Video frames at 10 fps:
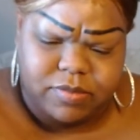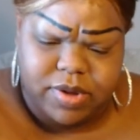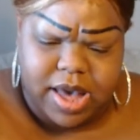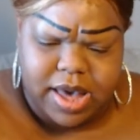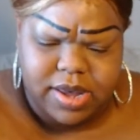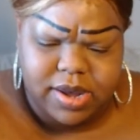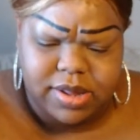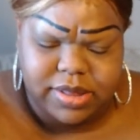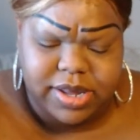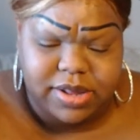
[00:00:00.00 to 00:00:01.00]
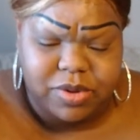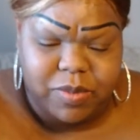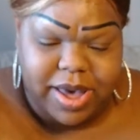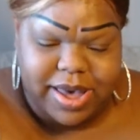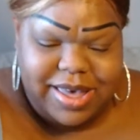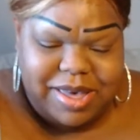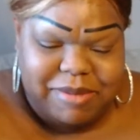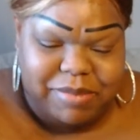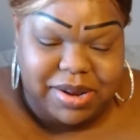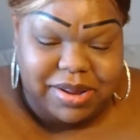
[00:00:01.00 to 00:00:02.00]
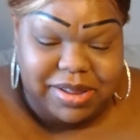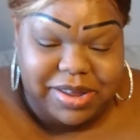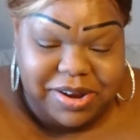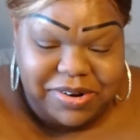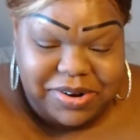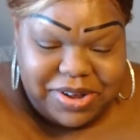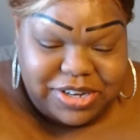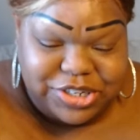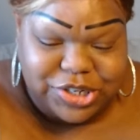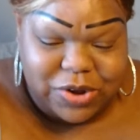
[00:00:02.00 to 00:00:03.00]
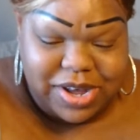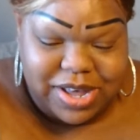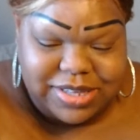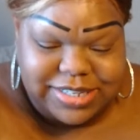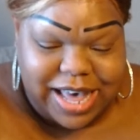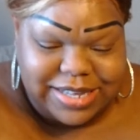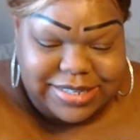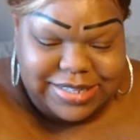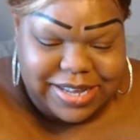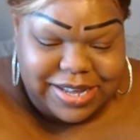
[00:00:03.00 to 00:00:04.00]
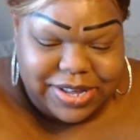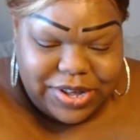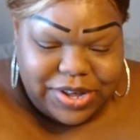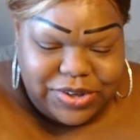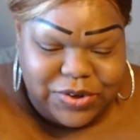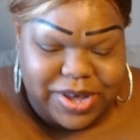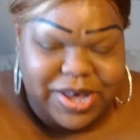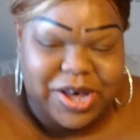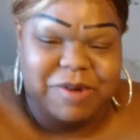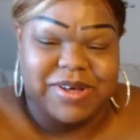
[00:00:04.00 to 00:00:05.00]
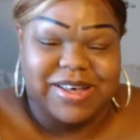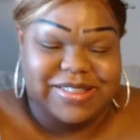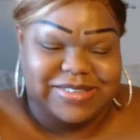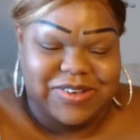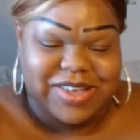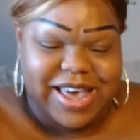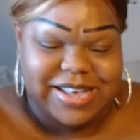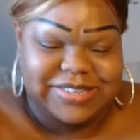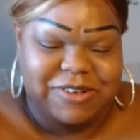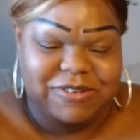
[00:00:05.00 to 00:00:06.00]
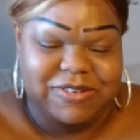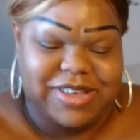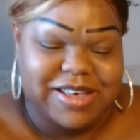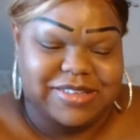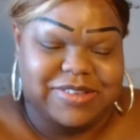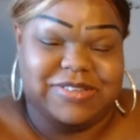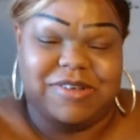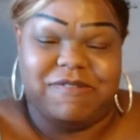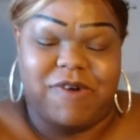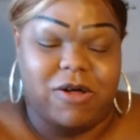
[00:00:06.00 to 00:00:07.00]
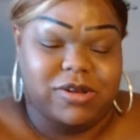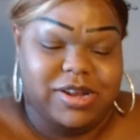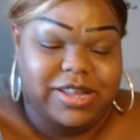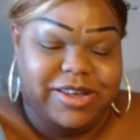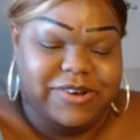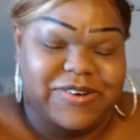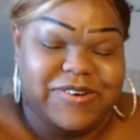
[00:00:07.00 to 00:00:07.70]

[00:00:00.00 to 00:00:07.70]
We got here. Lead the way. Be the leader. Show others how it's done. You can help others. Okay. So yeah. So so follow the leader.